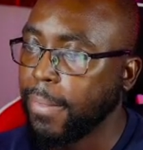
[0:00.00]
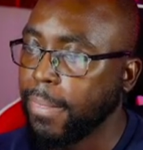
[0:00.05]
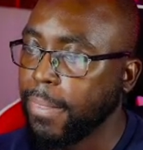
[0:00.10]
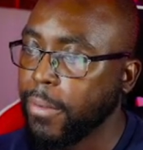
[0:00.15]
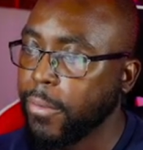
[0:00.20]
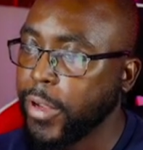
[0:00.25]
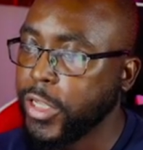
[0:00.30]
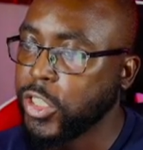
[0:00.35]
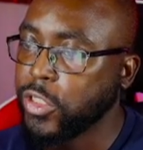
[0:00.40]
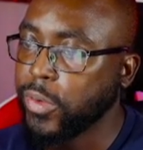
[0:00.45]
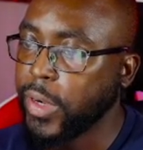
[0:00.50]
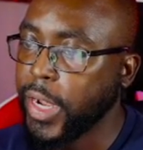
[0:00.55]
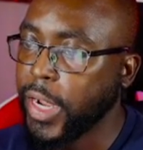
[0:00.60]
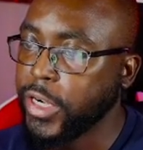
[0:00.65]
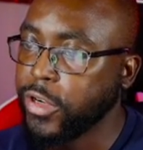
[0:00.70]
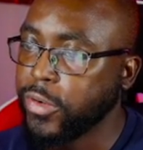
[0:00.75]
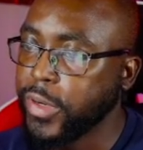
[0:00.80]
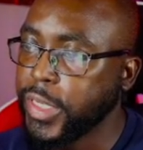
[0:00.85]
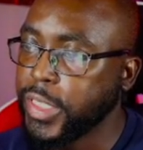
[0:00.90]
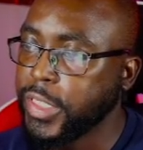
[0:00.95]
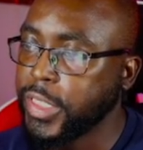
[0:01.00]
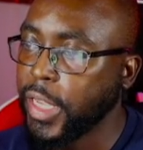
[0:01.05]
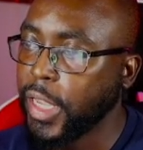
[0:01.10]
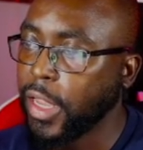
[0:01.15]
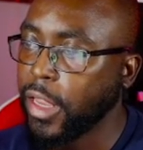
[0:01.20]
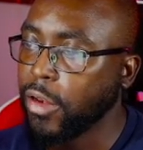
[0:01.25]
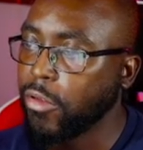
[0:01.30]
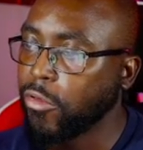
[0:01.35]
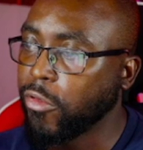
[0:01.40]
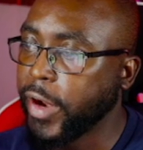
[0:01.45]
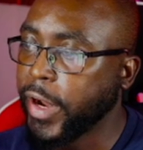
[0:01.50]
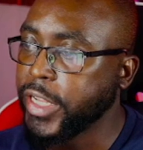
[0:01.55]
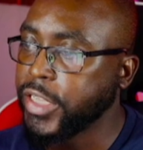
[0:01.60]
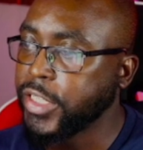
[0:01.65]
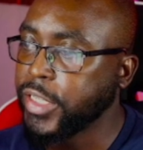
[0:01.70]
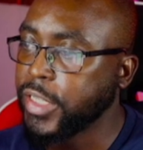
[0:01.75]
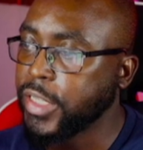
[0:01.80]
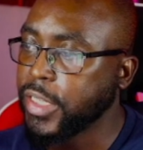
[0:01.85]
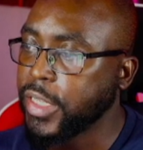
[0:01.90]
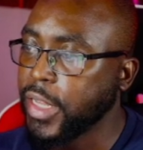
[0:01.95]
They were trying to attain
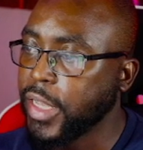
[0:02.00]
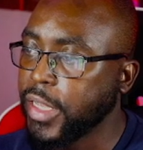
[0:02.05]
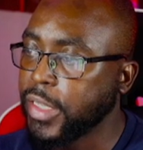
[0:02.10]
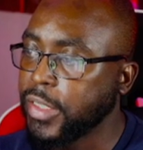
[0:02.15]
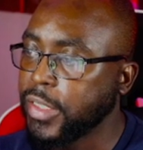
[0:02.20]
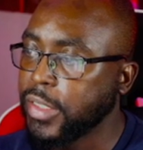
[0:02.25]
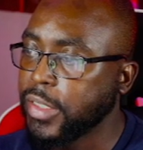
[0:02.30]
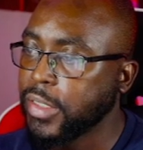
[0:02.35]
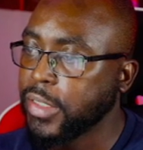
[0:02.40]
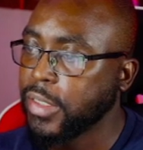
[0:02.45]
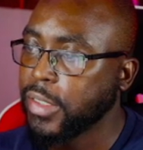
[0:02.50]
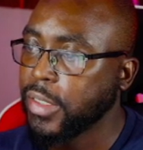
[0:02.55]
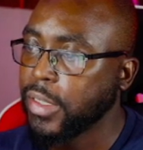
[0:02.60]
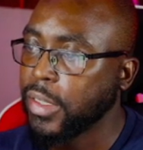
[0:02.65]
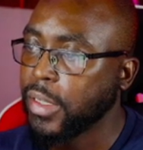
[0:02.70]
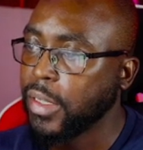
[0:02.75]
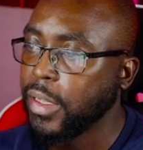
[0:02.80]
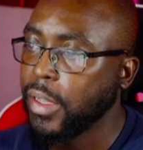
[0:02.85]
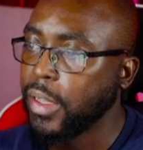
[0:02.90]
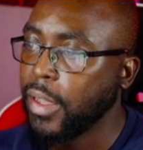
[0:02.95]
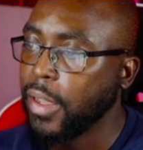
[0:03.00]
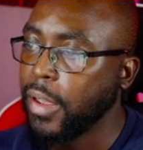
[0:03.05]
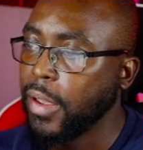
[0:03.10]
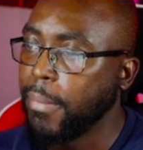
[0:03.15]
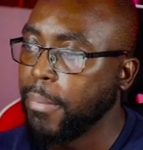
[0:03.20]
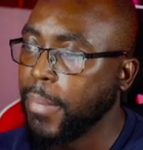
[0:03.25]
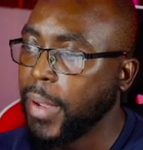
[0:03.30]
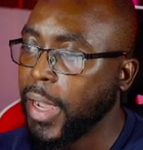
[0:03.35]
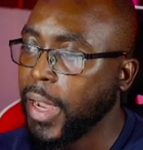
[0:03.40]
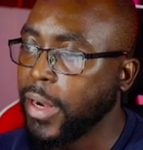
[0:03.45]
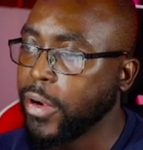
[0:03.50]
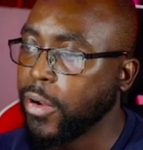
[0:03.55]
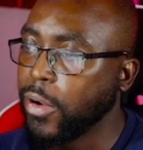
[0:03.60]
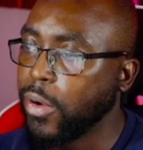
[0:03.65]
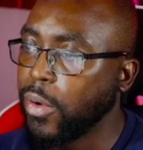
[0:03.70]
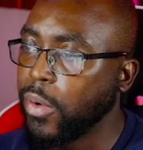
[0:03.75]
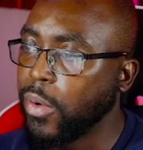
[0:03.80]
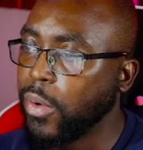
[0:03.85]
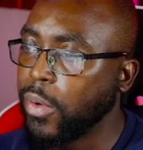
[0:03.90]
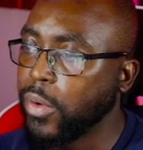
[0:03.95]
righteousness by
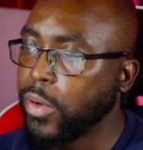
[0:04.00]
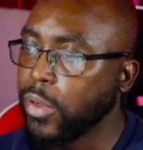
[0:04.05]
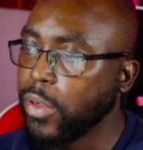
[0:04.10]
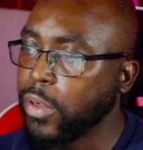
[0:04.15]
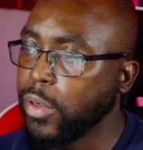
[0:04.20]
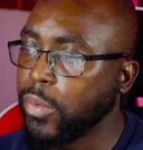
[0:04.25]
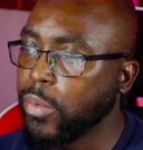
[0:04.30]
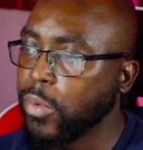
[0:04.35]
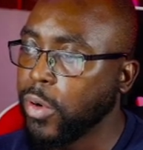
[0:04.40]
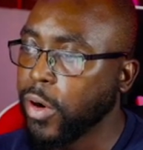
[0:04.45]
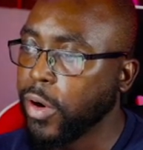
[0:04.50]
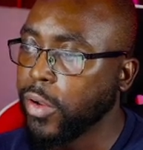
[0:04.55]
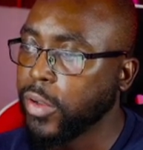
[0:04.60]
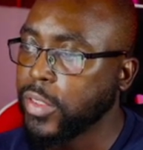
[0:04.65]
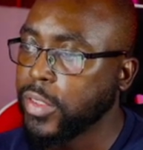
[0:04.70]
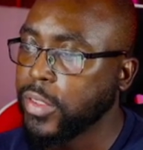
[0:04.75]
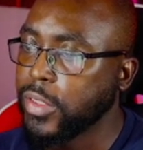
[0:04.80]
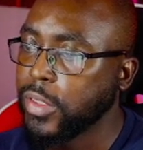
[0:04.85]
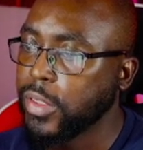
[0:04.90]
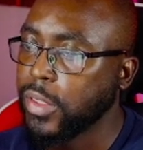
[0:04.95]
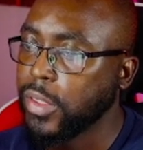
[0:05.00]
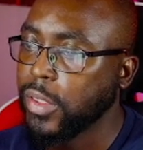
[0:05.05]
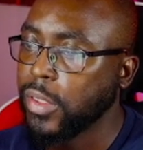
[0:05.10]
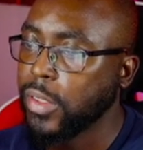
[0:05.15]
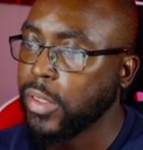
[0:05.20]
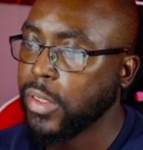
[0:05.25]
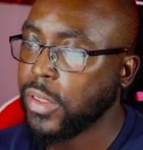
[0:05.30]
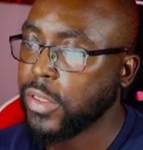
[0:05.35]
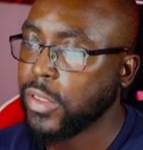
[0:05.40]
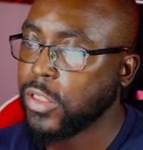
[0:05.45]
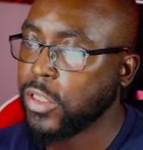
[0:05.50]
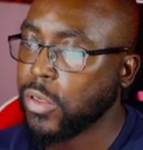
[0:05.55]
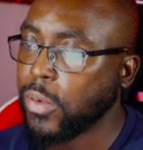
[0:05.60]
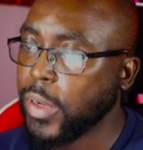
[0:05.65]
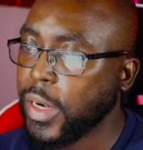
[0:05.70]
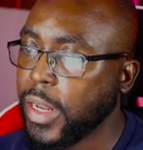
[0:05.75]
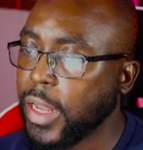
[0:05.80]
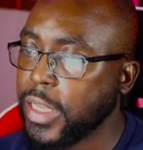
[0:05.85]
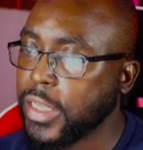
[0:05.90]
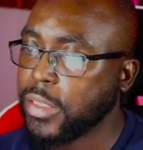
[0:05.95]
their own good works. So
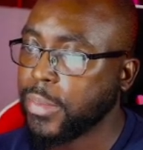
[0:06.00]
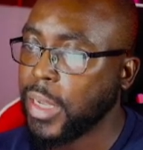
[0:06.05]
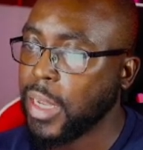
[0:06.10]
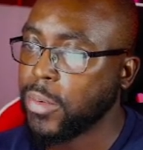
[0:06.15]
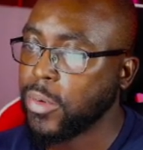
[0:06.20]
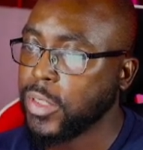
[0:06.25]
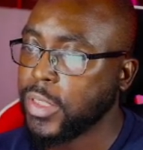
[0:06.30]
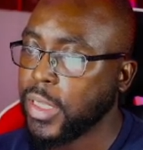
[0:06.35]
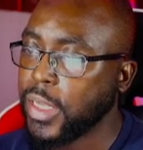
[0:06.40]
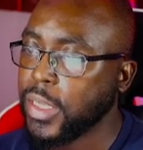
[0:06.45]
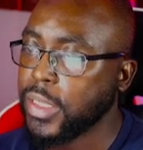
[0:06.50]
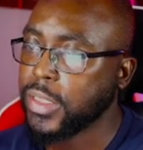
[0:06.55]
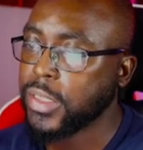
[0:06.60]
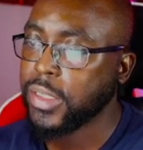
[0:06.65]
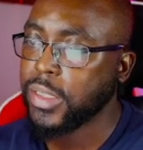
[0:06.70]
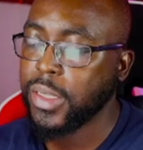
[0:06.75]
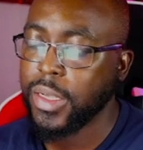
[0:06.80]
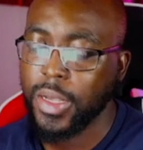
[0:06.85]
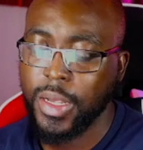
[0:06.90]
what has the Bible says?